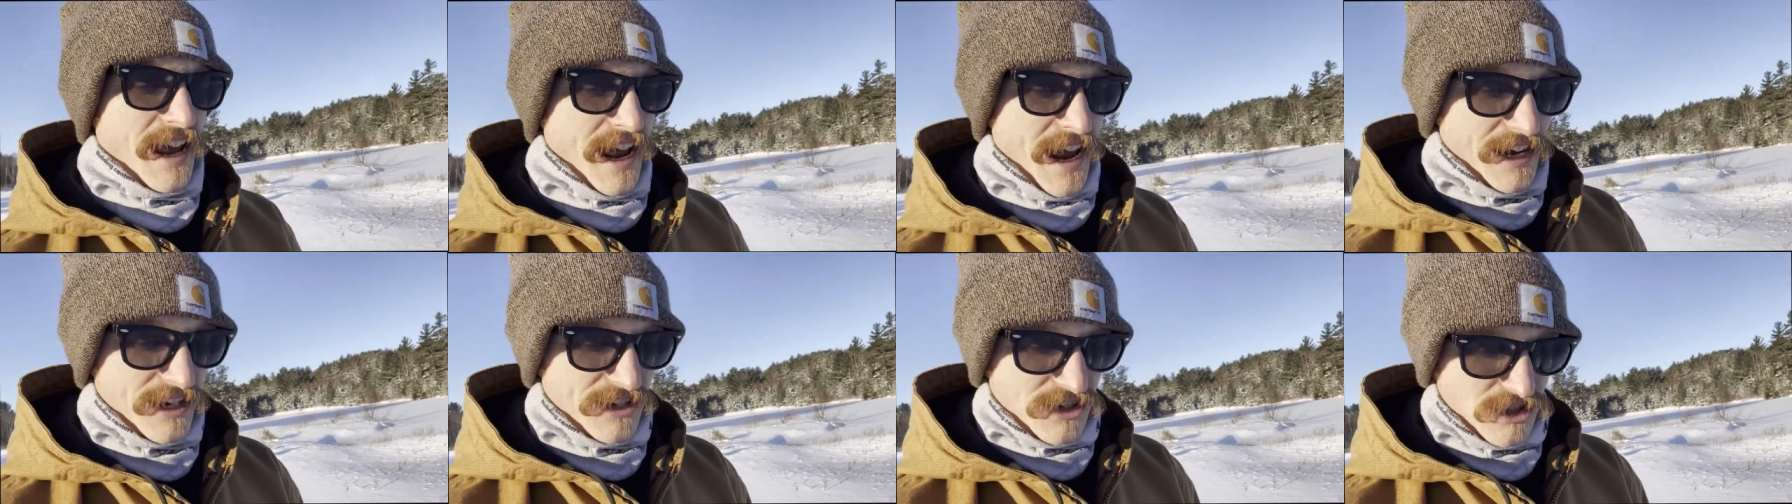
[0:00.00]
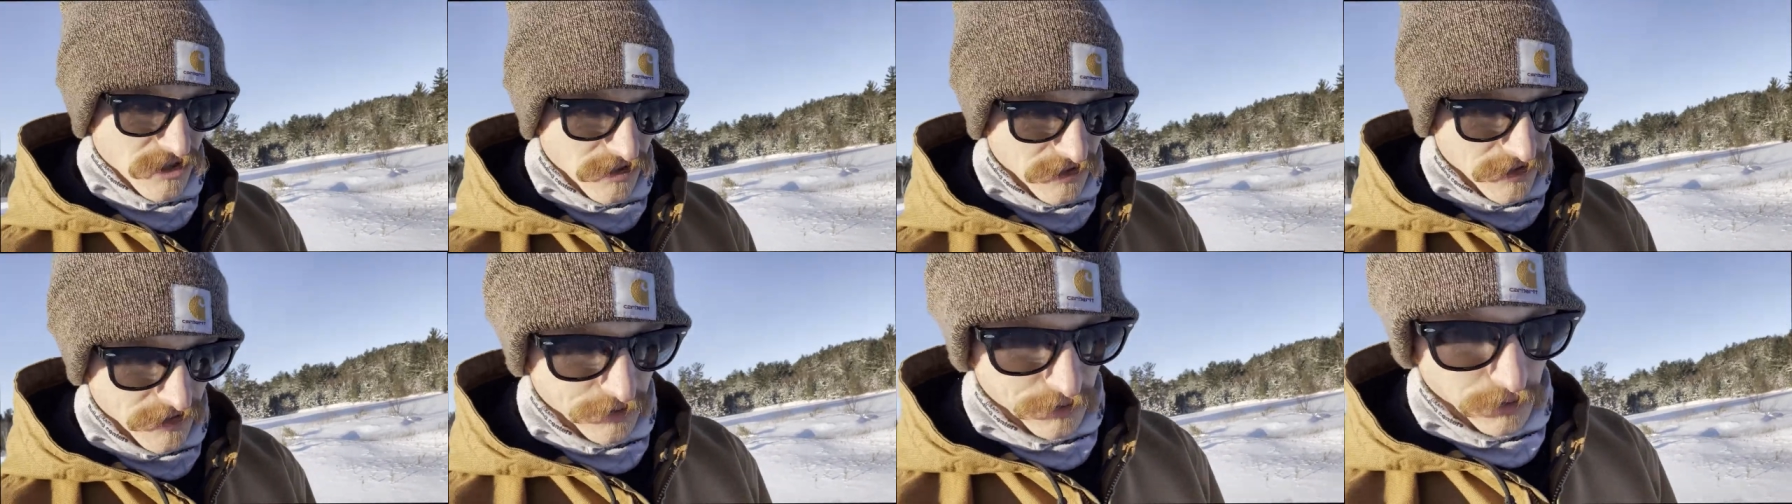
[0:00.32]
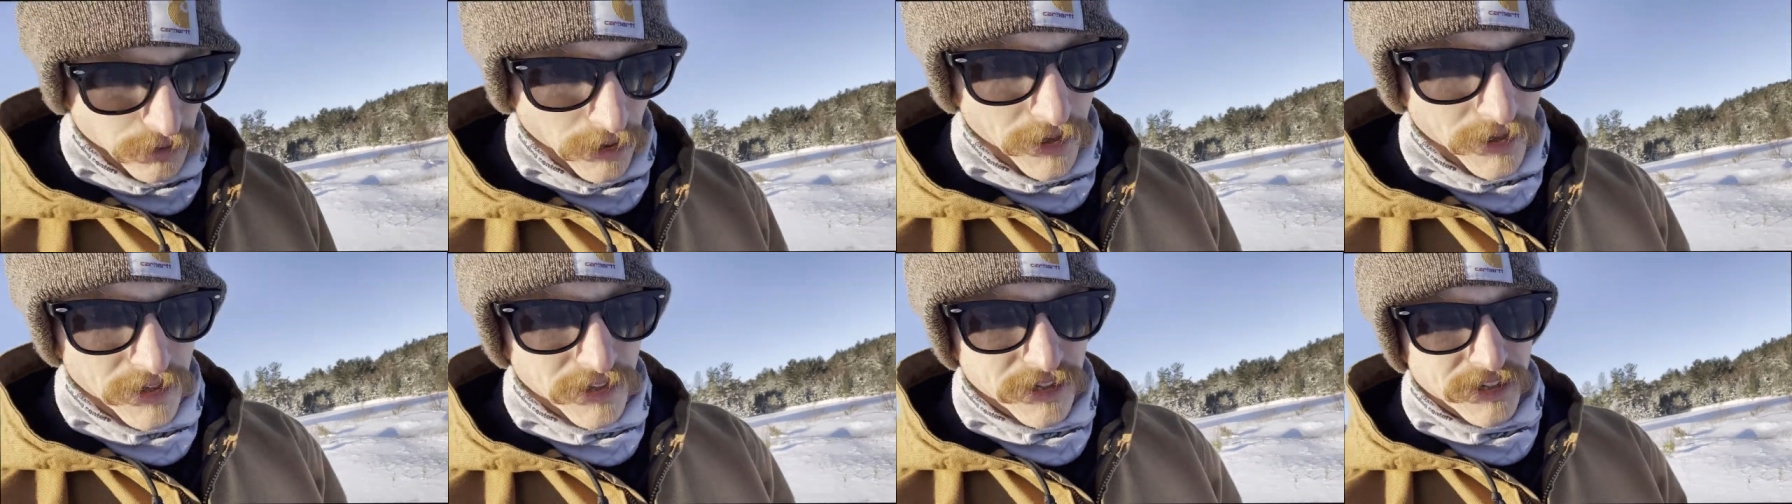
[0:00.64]
actually
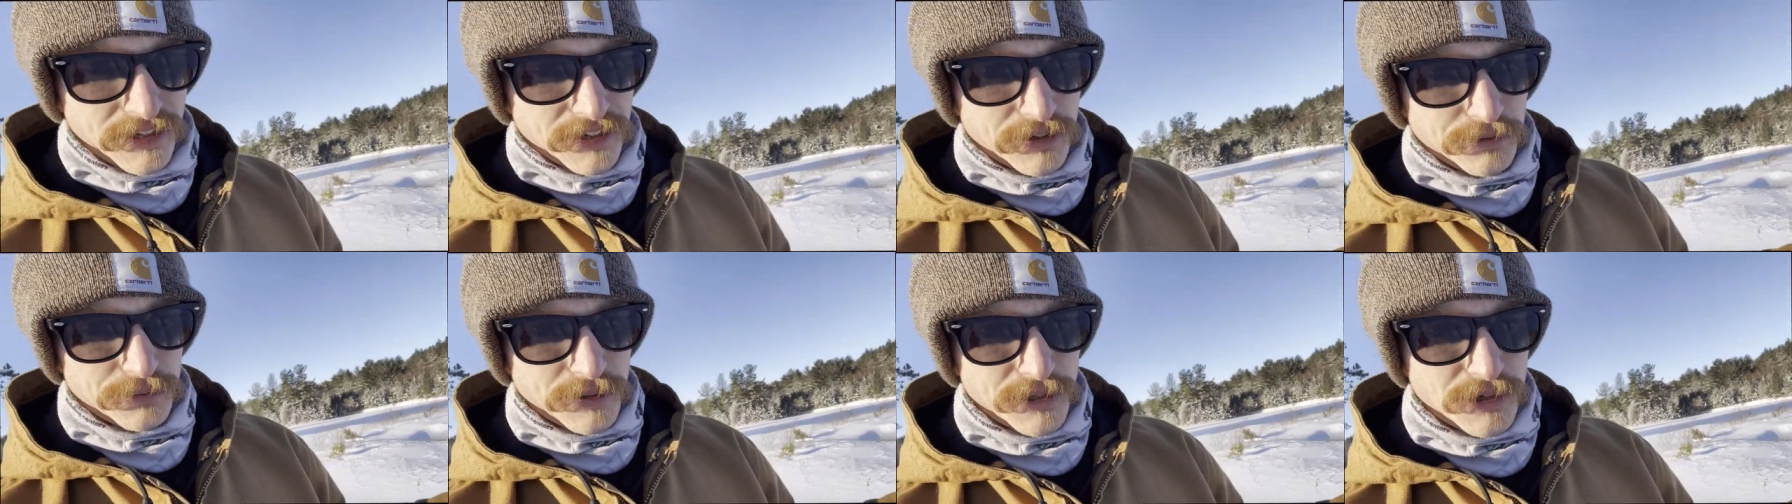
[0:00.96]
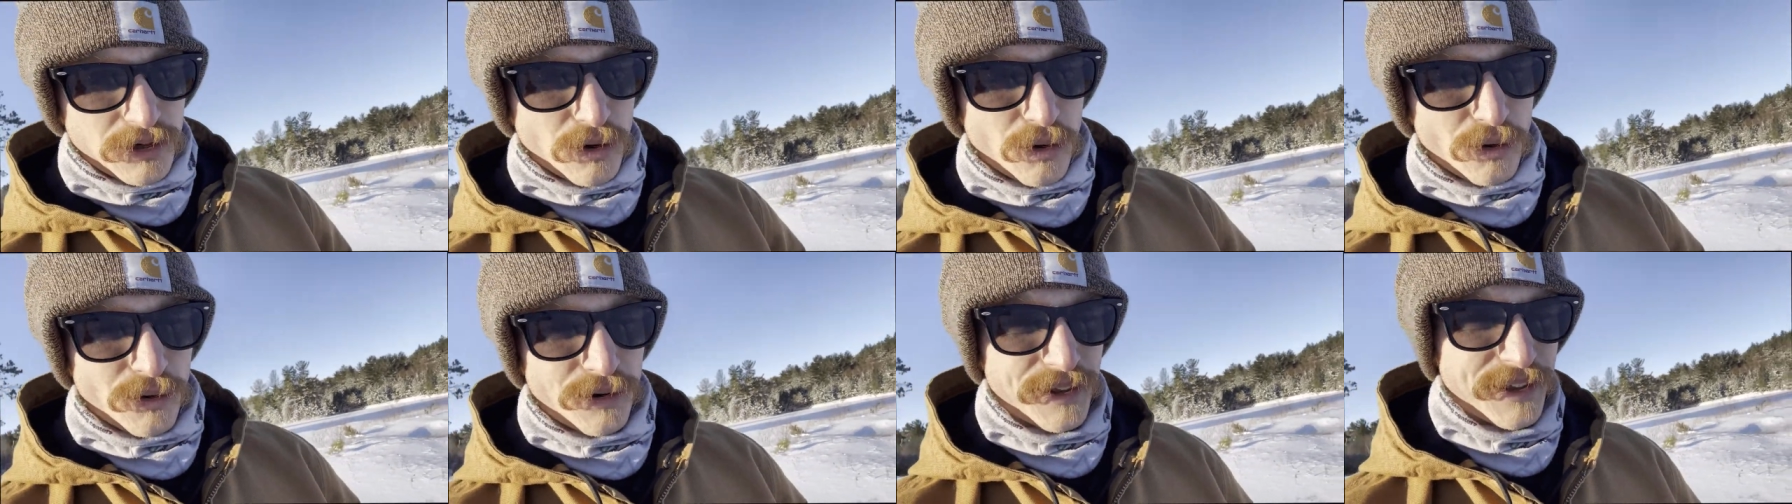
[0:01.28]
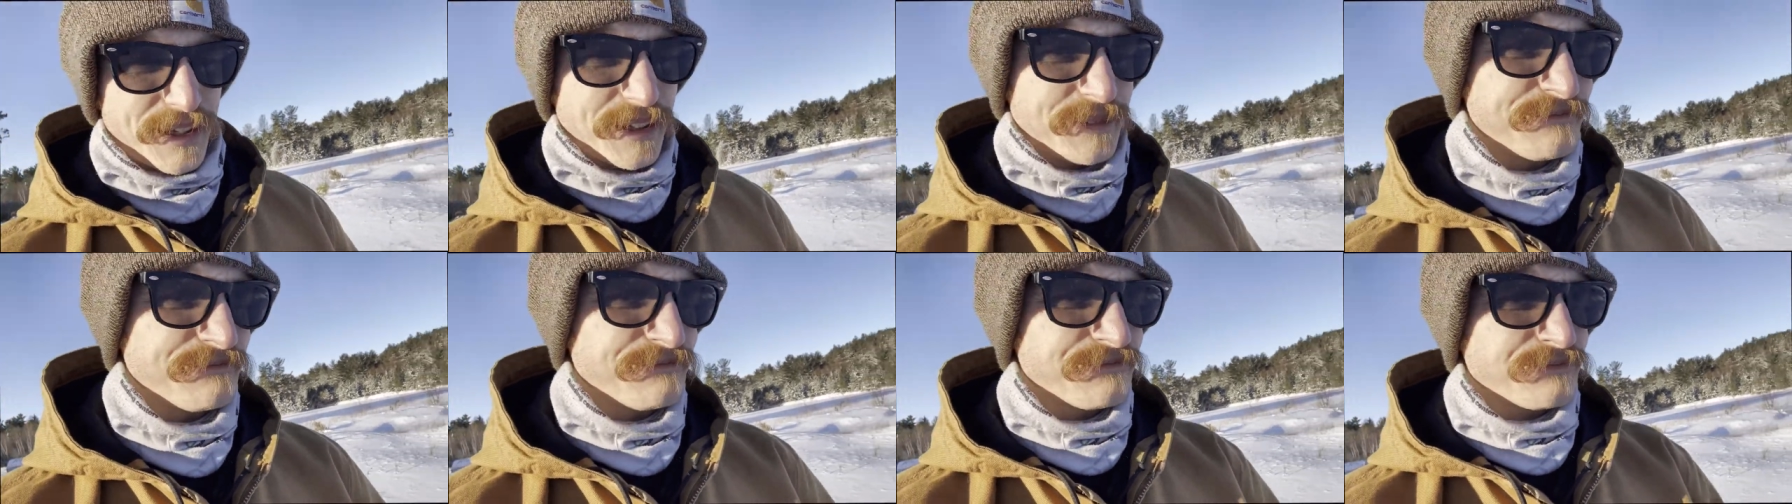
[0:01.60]
writing and
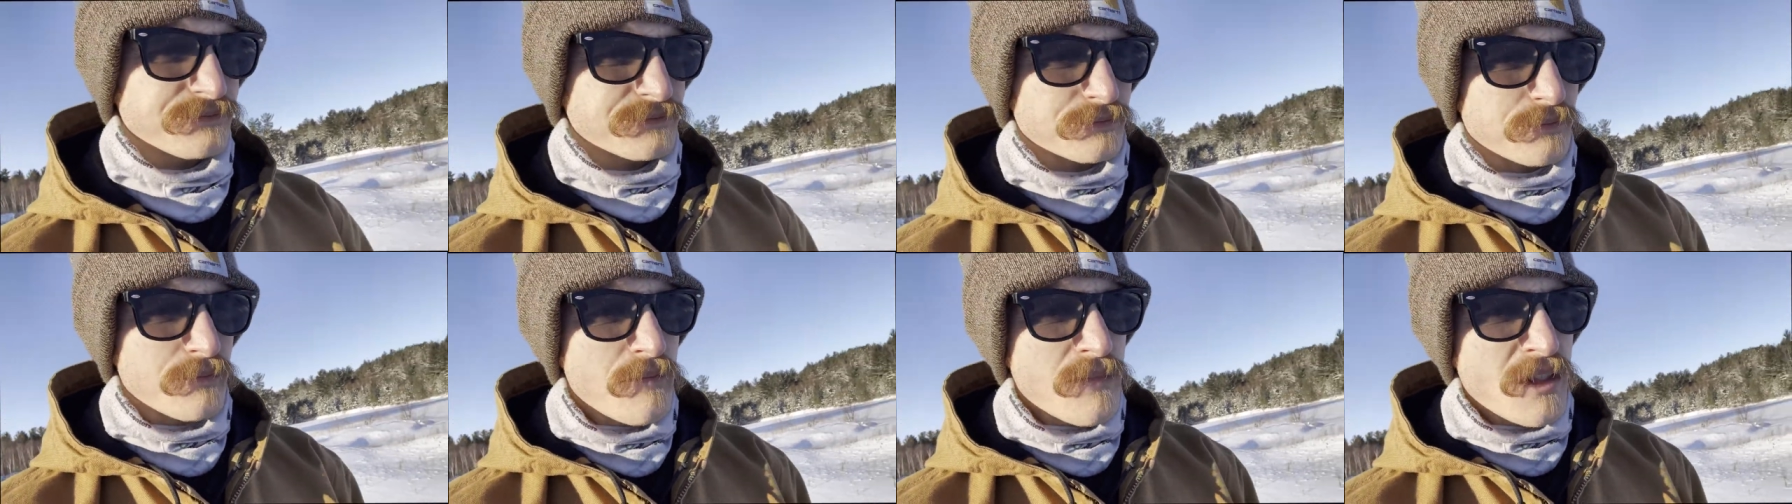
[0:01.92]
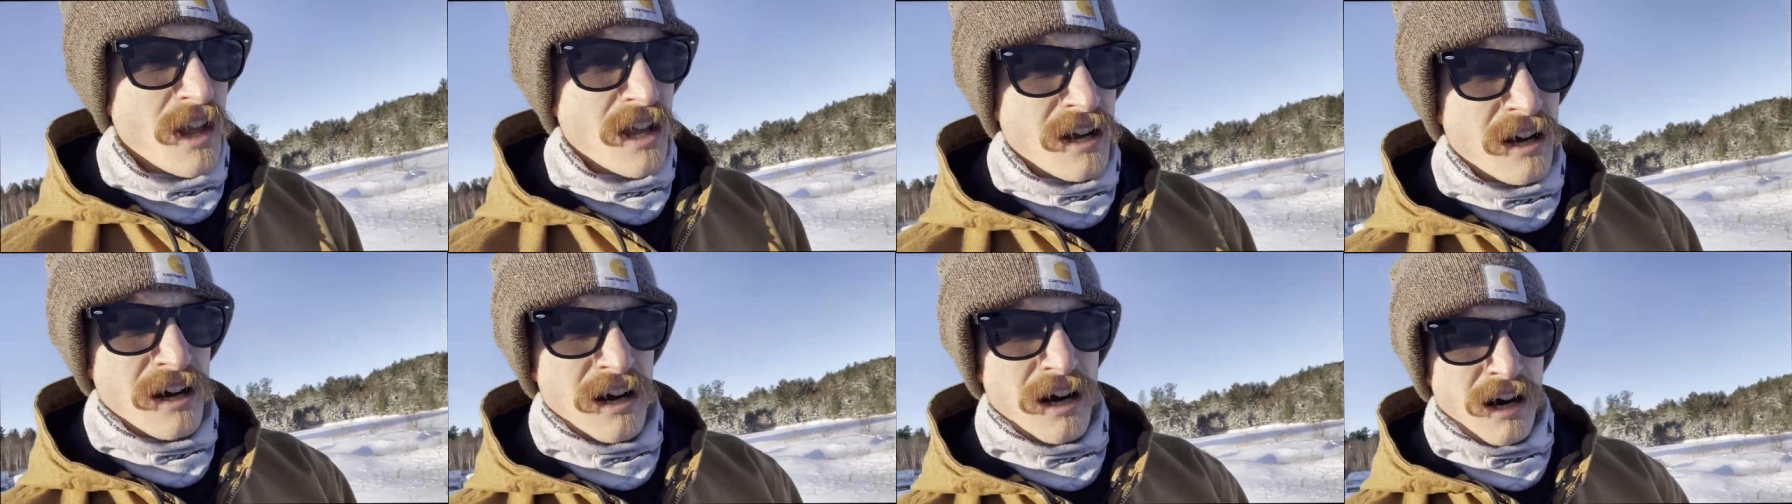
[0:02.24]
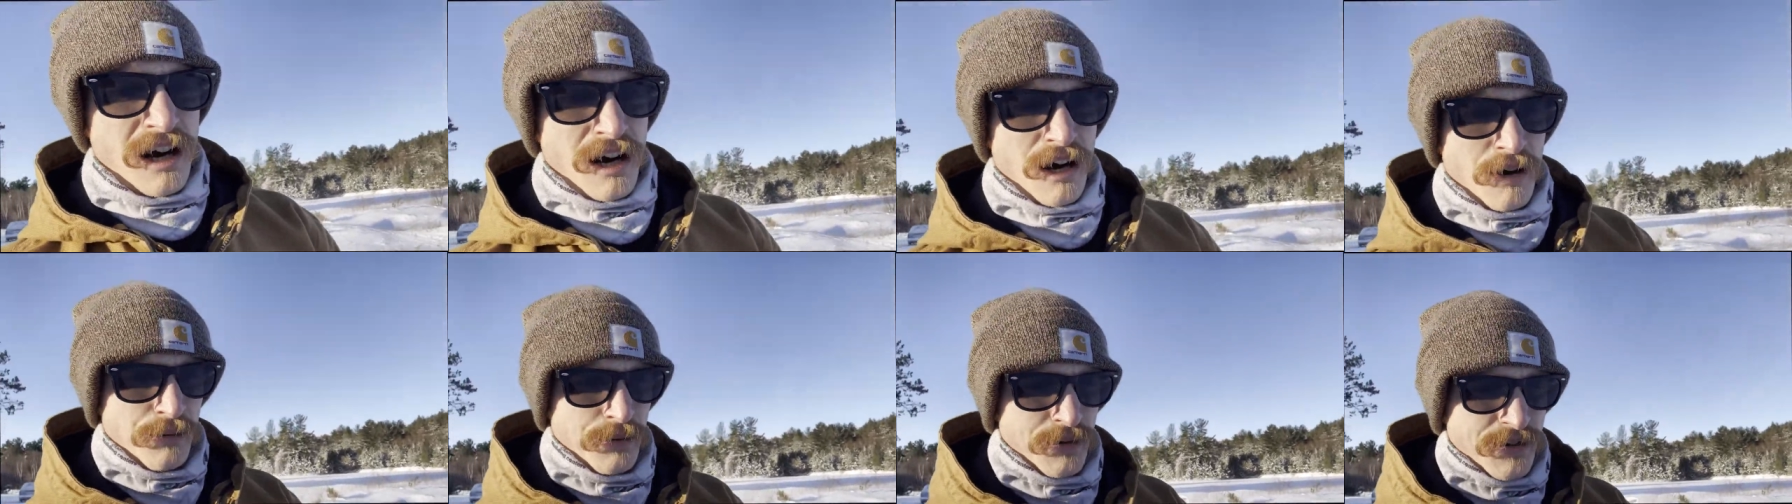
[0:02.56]
recording.
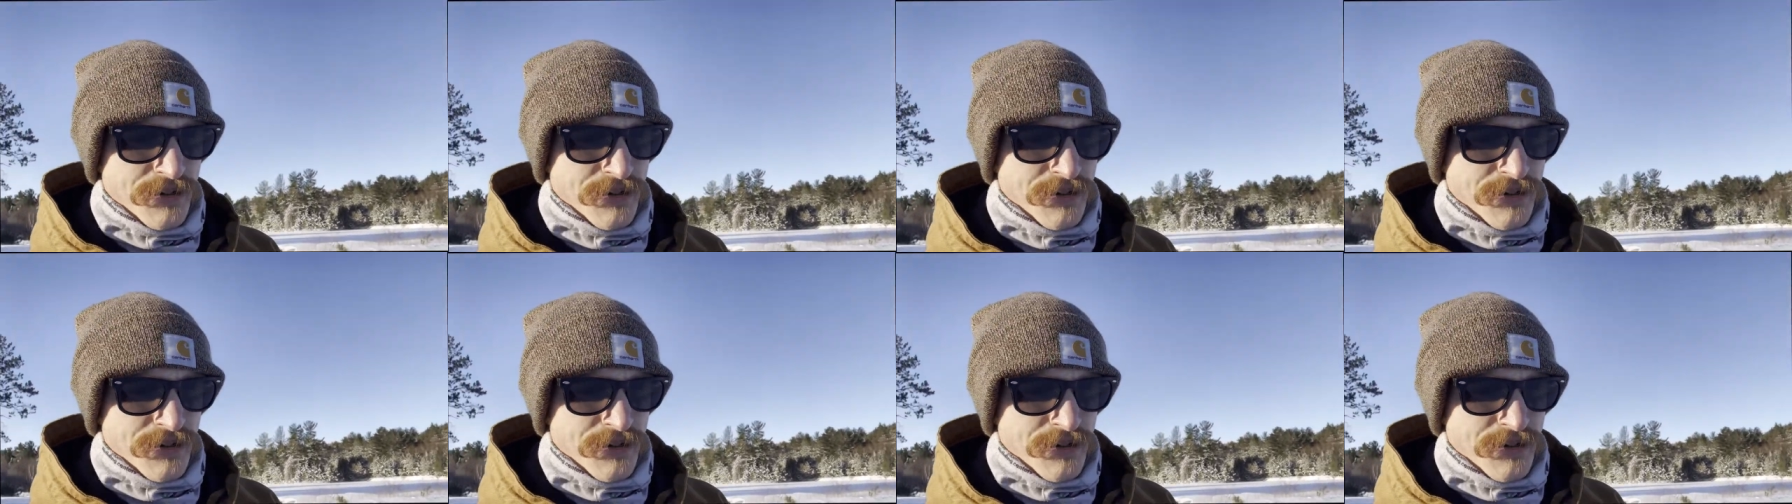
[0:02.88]
Uh, we're